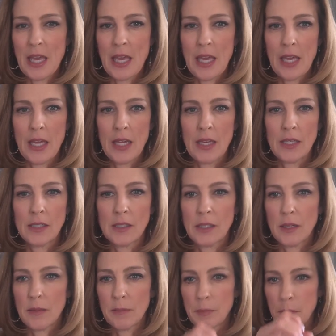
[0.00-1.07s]
And
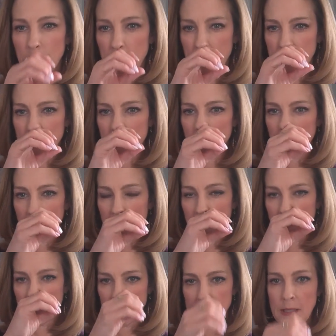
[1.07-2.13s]
I'm just gonna
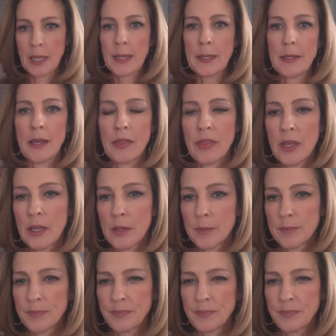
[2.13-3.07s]
give it a second. I think